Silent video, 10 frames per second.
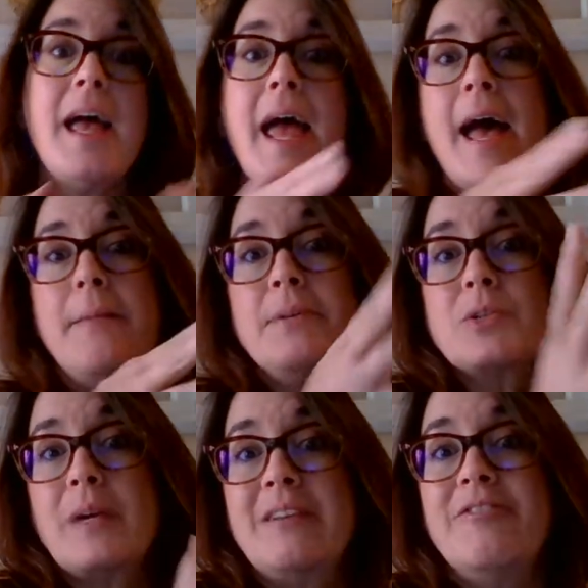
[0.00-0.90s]
and
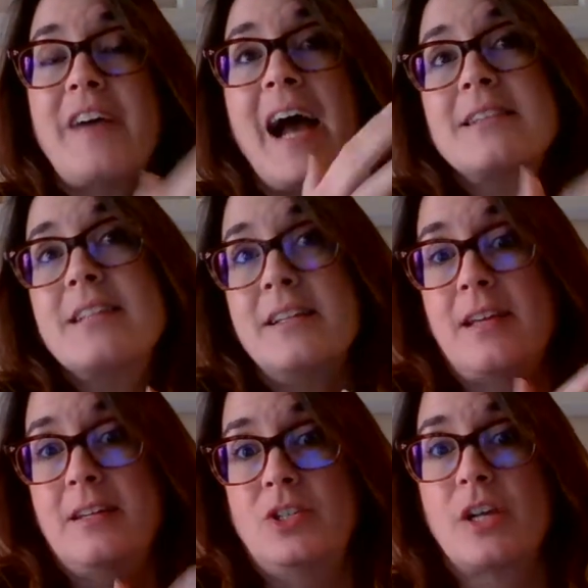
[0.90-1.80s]
between fact and
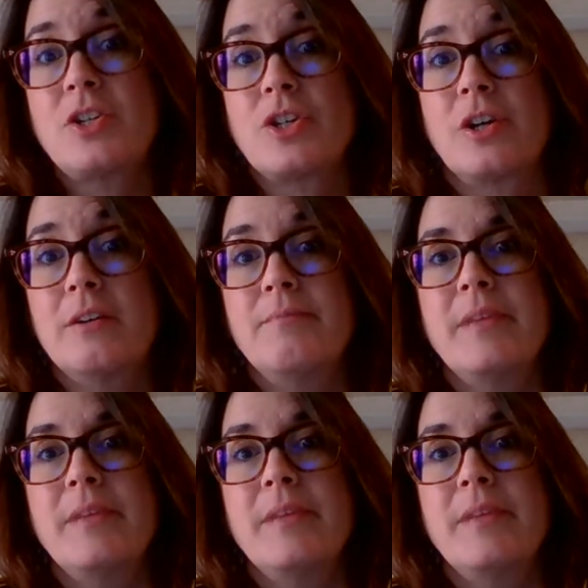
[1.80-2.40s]
conjecture.